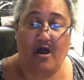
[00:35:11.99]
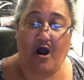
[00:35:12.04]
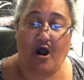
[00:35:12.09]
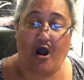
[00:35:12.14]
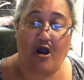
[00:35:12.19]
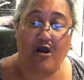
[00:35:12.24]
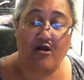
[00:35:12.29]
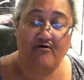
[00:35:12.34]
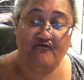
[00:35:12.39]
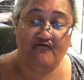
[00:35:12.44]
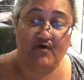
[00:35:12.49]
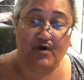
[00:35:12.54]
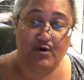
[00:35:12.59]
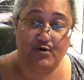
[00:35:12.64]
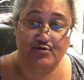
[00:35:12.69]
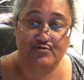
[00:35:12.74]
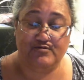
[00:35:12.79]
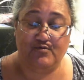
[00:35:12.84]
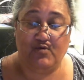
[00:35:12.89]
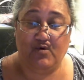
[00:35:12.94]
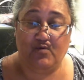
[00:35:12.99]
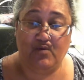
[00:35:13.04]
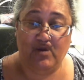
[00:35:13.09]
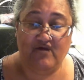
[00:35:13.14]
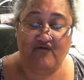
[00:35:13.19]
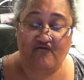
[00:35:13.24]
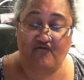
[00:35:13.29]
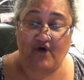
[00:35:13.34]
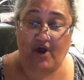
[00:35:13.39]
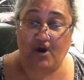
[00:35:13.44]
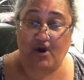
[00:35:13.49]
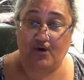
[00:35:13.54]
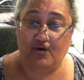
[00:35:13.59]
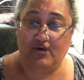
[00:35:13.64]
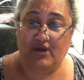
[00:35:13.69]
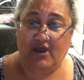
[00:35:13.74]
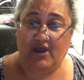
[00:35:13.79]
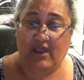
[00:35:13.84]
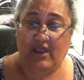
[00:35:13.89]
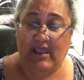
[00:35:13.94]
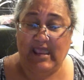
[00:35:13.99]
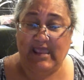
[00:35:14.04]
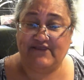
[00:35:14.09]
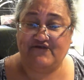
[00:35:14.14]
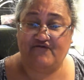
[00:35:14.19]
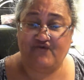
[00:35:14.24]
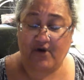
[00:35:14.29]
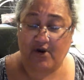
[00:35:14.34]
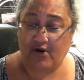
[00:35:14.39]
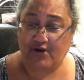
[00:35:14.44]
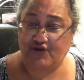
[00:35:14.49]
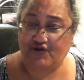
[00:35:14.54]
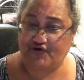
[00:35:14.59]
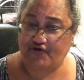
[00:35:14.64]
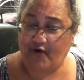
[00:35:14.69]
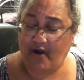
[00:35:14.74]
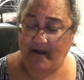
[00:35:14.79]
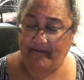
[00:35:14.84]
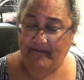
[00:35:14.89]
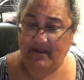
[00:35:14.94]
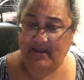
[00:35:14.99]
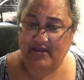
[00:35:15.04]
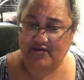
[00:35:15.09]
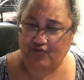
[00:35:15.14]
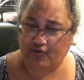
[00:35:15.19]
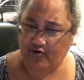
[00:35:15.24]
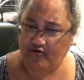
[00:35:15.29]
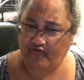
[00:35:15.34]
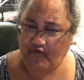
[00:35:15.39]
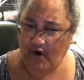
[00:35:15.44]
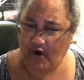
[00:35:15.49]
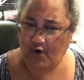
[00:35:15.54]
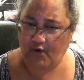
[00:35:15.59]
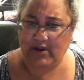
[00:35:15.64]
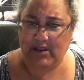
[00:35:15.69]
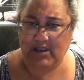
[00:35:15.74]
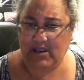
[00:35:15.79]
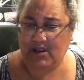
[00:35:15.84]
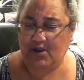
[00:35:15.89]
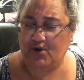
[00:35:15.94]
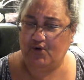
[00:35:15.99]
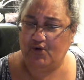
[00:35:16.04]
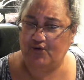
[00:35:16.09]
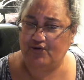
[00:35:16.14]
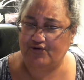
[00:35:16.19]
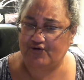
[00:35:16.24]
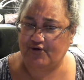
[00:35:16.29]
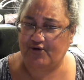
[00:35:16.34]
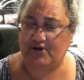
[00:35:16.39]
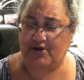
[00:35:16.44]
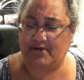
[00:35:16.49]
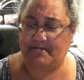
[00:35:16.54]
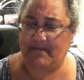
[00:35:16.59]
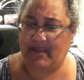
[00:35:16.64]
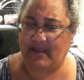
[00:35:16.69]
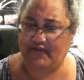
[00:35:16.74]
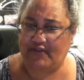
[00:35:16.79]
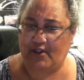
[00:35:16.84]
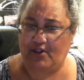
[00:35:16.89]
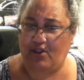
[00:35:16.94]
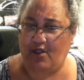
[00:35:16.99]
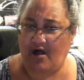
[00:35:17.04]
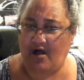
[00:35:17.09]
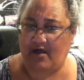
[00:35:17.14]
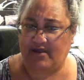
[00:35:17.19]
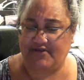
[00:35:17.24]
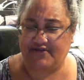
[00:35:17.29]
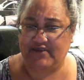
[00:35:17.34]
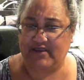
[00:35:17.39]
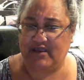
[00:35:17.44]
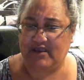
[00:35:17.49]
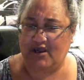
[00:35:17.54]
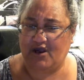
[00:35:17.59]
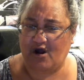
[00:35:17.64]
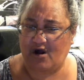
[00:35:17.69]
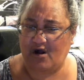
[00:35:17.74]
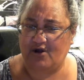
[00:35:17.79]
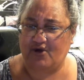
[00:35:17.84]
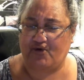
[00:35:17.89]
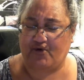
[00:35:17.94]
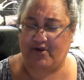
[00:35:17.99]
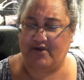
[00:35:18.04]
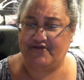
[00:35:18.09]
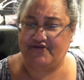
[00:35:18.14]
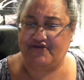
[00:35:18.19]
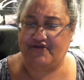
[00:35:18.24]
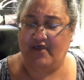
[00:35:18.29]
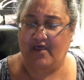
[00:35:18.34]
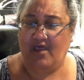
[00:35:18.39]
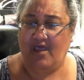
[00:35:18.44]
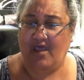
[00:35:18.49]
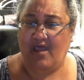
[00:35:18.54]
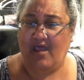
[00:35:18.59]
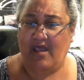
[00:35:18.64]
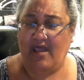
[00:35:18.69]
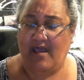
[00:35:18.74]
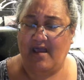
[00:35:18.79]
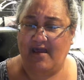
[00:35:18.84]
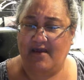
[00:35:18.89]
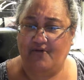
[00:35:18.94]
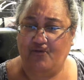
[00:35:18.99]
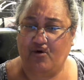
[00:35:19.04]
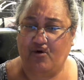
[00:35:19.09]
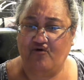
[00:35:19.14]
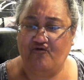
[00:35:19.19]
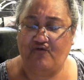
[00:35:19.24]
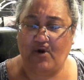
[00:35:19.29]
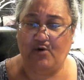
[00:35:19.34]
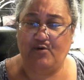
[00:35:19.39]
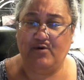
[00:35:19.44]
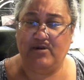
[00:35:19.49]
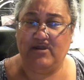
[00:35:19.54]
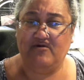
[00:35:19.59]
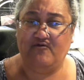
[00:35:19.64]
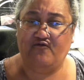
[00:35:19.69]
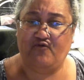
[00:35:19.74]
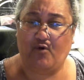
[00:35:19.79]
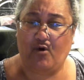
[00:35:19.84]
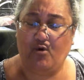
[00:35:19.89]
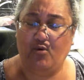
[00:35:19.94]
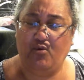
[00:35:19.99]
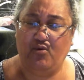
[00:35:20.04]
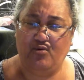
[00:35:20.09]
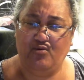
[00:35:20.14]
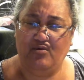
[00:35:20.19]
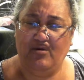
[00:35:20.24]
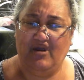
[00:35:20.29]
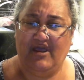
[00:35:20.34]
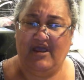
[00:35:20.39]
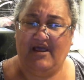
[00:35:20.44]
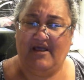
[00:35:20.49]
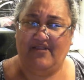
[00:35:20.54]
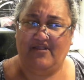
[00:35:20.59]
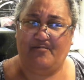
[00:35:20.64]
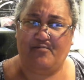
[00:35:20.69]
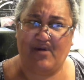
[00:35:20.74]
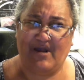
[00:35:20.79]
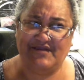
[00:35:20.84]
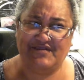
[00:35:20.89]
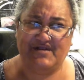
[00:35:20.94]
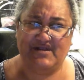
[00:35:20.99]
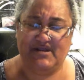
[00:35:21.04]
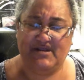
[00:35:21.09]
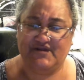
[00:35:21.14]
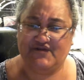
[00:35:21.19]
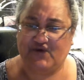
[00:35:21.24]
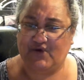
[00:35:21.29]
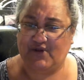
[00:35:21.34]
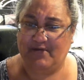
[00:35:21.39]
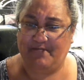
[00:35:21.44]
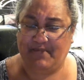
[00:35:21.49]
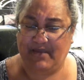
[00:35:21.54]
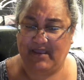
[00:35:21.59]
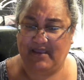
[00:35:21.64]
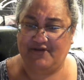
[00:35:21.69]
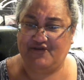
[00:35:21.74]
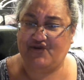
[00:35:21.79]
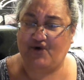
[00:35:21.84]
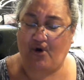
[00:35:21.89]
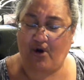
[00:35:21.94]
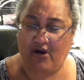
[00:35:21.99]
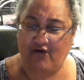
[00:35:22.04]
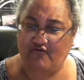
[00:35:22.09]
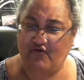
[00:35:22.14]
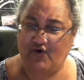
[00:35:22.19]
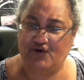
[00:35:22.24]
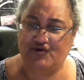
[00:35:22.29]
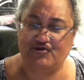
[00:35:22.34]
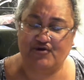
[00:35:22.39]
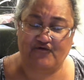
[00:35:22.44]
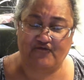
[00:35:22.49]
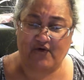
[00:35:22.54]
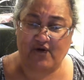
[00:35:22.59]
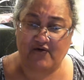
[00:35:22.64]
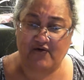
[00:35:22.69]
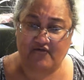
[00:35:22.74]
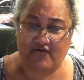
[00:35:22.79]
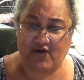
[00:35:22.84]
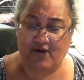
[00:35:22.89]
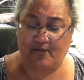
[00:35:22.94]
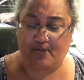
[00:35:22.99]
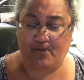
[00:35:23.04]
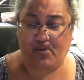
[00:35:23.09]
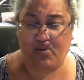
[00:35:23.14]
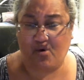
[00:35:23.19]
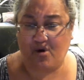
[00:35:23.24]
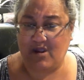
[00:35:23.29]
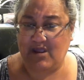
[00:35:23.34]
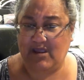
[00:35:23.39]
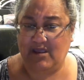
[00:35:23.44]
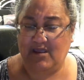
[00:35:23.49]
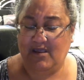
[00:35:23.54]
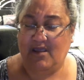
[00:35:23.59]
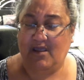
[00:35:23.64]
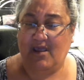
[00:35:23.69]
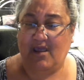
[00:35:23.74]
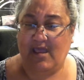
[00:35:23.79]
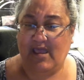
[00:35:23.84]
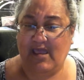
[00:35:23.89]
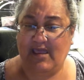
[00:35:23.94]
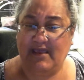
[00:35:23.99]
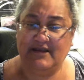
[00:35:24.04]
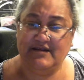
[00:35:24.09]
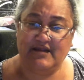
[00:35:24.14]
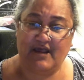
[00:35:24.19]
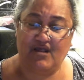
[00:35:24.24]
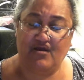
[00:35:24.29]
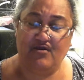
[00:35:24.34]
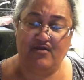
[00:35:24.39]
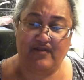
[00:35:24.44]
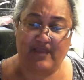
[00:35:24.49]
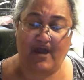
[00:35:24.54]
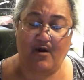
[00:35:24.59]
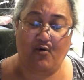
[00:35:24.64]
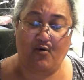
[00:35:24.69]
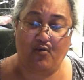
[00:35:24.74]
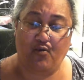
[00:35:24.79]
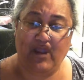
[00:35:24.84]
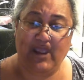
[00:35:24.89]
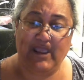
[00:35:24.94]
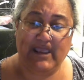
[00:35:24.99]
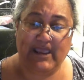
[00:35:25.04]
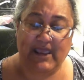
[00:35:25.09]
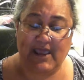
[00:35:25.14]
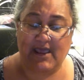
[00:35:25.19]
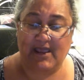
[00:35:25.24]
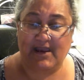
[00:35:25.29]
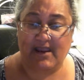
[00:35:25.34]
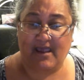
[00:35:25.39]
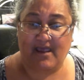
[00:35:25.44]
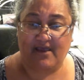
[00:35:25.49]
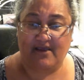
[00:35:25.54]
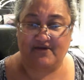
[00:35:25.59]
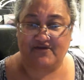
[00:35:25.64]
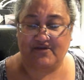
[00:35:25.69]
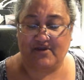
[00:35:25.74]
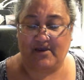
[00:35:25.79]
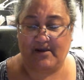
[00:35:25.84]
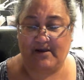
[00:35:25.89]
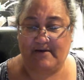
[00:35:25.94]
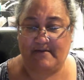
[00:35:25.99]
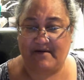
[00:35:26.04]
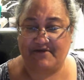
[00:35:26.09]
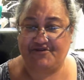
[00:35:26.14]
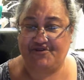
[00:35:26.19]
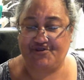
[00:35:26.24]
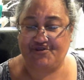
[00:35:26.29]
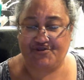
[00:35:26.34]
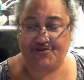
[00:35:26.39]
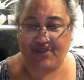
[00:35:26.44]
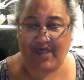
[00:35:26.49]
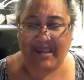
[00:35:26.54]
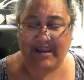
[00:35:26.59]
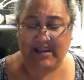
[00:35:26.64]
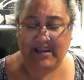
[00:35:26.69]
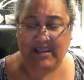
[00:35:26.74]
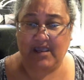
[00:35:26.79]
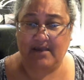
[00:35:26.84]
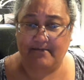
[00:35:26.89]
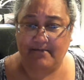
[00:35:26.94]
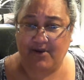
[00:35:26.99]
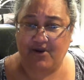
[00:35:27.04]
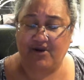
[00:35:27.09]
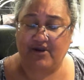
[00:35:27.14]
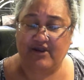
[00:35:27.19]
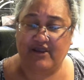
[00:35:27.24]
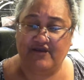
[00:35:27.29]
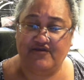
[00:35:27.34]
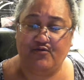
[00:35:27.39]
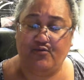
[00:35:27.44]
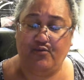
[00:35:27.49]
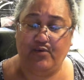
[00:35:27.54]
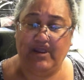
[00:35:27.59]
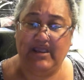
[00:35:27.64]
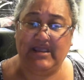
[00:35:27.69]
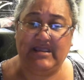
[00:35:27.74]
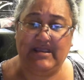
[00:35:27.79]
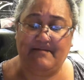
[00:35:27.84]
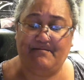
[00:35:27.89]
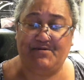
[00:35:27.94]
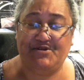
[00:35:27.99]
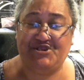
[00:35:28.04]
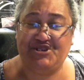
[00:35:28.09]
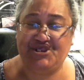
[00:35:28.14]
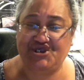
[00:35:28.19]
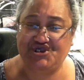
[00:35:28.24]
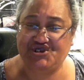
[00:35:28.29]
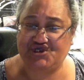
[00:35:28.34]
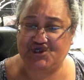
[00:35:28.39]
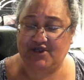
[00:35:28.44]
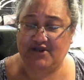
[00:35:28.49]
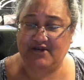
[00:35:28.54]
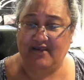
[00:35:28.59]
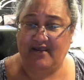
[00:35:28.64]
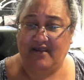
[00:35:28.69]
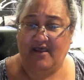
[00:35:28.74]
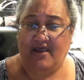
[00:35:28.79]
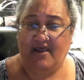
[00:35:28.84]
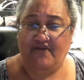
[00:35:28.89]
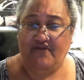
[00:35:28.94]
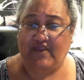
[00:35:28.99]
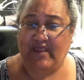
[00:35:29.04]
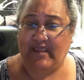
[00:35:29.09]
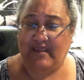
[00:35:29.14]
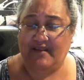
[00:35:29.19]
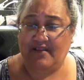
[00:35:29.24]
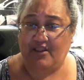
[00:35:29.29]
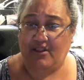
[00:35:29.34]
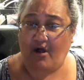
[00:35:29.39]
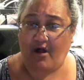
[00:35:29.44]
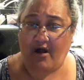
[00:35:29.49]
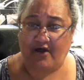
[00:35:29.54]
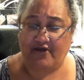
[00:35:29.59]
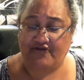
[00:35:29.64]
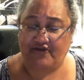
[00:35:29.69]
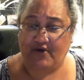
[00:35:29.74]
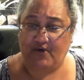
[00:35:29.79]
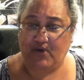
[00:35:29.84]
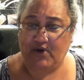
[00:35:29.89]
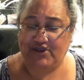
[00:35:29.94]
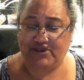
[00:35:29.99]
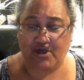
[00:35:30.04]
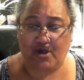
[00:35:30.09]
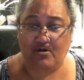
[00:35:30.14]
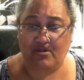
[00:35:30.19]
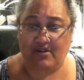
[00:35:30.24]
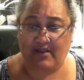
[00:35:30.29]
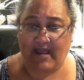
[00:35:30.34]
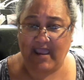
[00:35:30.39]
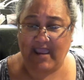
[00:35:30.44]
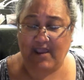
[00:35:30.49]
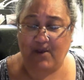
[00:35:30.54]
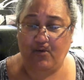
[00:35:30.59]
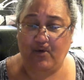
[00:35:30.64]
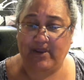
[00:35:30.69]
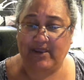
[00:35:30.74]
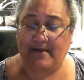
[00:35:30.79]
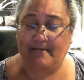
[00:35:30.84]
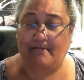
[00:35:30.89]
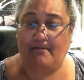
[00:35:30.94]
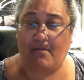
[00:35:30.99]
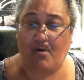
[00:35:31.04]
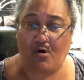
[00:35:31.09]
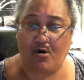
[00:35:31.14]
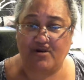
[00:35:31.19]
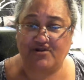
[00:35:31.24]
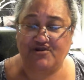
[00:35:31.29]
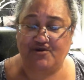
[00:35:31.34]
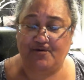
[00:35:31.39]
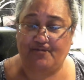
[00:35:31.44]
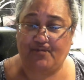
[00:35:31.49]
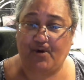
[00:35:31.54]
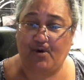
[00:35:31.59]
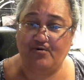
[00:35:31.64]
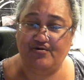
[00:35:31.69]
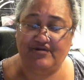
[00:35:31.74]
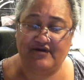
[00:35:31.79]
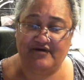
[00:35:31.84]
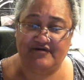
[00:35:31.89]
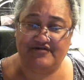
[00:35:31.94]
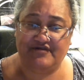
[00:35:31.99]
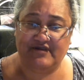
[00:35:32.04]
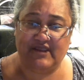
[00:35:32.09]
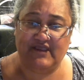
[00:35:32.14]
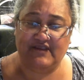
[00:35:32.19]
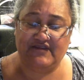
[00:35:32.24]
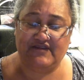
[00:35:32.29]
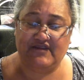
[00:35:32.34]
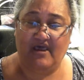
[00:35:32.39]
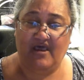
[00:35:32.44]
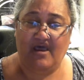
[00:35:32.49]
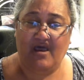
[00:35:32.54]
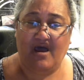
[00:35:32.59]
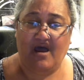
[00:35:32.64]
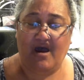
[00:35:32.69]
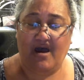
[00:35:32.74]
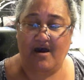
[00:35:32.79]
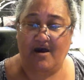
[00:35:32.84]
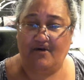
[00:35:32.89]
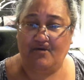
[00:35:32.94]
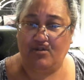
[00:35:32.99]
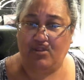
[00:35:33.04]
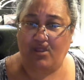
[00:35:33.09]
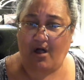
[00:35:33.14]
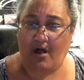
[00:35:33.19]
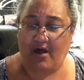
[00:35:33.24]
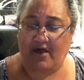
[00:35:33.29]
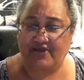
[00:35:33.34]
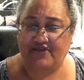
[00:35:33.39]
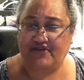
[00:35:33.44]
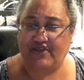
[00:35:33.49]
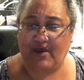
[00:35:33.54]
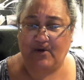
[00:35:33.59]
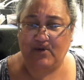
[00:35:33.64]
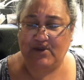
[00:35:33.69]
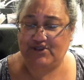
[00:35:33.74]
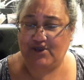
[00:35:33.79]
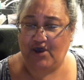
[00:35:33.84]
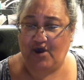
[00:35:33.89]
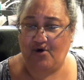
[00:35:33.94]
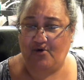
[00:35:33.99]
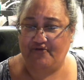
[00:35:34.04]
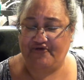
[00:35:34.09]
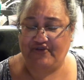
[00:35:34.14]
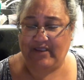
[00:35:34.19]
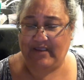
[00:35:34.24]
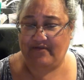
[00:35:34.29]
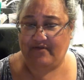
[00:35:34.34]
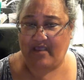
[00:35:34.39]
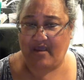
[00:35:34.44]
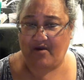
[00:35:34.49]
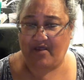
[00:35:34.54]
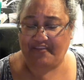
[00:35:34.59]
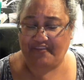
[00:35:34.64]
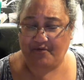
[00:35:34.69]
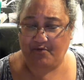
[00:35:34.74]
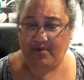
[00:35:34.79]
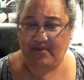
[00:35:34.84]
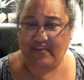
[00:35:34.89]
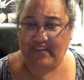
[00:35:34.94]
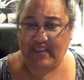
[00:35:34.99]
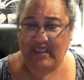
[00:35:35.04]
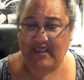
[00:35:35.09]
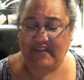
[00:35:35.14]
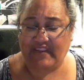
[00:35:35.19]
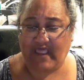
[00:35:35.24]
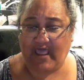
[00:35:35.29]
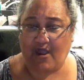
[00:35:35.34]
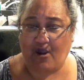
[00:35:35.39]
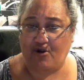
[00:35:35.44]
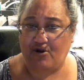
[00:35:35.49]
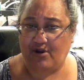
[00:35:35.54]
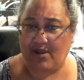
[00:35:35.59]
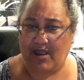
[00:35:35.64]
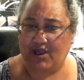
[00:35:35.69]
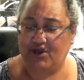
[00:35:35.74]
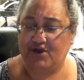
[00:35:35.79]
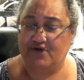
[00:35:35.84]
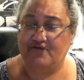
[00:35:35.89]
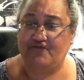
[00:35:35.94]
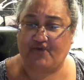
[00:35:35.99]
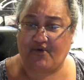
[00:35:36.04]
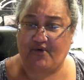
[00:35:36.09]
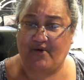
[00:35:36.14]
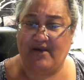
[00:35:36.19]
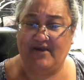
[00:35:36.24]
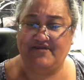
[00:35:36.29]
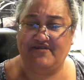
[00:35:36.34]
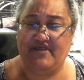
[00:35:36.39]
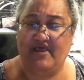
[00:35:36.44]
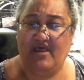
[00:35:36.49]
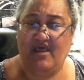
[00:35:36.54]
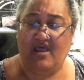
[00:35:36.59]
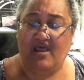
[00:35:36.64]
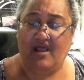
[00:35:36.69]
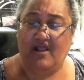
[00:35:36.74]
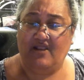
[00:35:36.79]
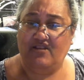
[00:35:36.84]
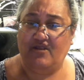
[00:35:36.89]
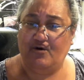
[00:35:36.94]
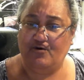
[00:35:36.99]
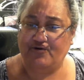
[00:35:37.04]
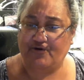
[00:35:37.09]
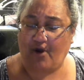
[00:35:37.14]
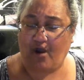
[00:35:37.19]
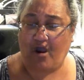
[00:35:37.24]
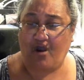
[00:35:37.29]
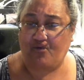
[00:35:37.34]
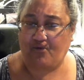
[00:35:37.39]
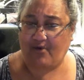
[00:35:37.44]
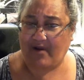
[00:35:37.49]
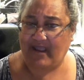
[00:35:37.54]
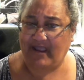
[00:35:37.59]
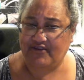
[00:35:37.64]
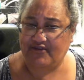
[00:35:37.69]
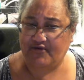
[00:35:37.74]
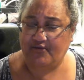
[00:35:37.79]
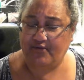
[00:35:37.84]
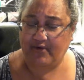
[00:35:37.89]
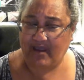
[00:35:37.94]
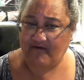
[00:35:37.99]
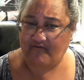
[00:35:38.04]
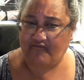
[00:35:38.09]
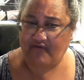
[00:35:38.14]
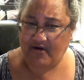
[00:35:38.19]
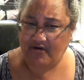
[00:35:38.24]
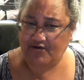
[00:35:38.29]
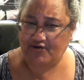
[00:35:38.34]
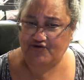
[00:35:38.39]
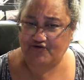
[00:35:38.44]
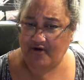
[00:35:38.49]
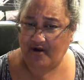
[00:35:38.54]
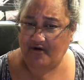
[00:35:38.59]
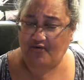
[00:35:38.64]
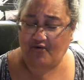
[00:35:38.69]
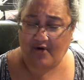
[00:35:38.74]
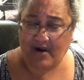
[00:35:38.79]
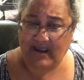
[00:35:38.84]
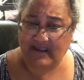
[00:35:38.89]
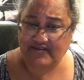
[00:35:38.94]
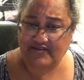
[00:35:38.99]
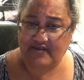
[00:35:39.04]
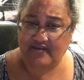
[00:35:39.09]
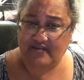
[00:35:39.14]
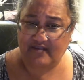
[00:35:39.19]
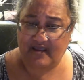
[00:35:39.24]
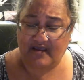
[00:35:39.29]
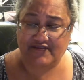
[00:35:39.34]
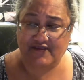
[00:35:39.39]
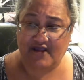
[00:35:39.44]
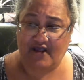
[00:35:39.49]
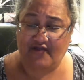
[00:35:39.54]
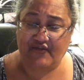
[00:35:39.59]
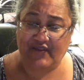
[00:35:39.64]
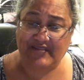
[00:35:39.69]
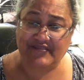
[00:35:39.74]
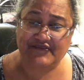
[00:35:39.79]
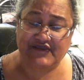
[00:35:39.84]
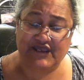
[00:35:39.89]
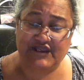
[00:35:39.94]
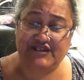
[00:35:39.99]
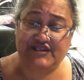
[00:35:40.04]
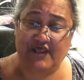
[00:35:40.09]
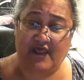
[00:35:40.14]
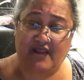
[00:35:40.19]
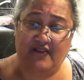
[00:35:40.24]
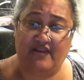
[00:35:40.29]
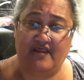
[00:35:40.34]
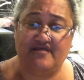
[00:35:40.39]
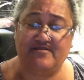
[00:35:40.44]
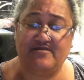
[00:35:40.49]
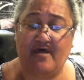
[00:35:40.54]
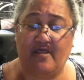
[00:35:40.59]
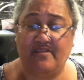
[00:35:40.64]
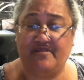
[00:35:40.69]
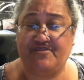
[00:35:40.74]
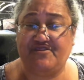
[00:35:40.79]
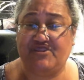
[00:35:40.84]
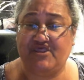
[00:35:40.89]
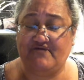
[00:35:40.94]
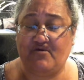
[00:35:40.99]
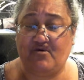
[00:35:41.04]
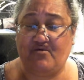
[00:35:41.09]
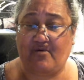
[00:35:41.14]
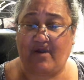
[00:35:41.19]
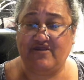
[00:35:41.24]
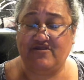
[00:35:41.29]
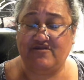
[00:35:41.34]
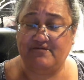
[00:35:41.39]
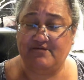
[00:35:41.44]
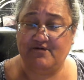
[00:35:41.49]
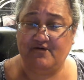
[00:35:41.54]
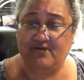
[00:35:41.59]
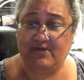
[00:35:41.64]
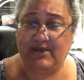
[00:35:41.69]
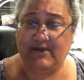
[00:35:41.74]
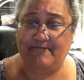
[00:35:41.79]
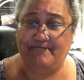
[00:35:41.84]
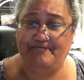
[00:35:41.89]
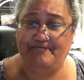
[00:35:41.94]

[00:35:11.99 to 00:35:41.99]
Our vote, when we vote, it's very strong because we're voting who's going to make the laws in Congress, and we're voting for who the president's going to be. So our votes are very, very important. And not only that, we can, as a society, Americans, we can petition the laws that we don't like. We can march and protest against laws that we don't that we think that are not good for us, and those are our rights. We have very strong rights, and that's how things get done. That's how the civil rights movement